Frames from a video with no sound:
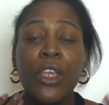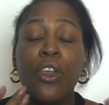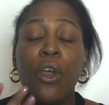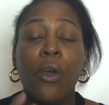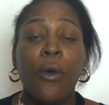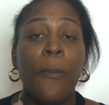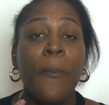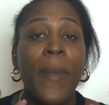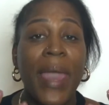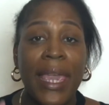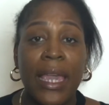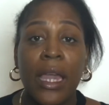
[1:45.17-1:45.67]

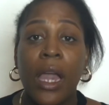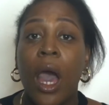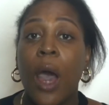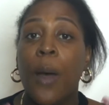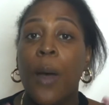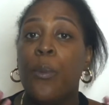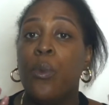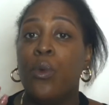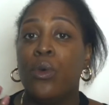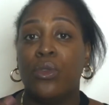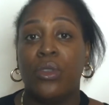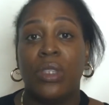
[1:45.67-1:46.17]

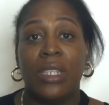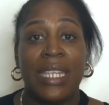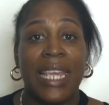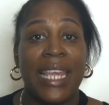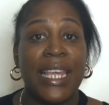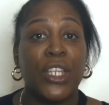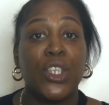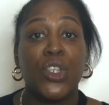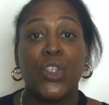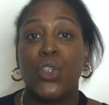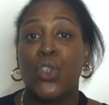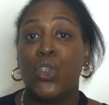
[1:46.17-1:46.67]
makeup will
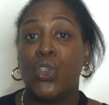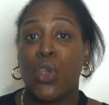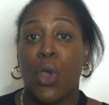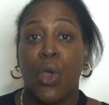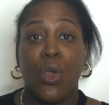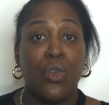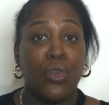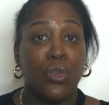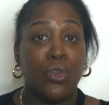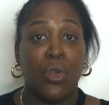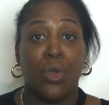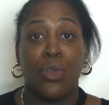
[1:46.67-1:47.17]
sit so
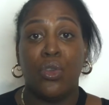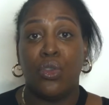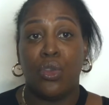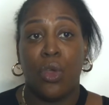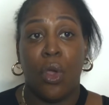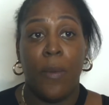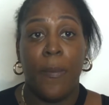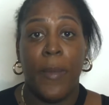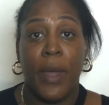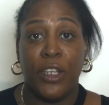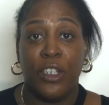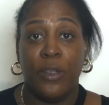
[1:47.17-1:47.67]

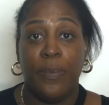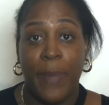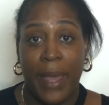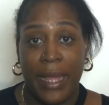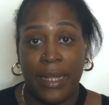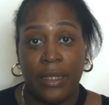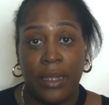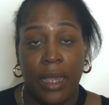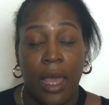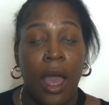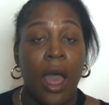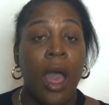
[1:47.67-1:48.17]
much
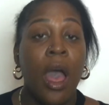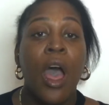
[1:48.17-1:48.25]
better.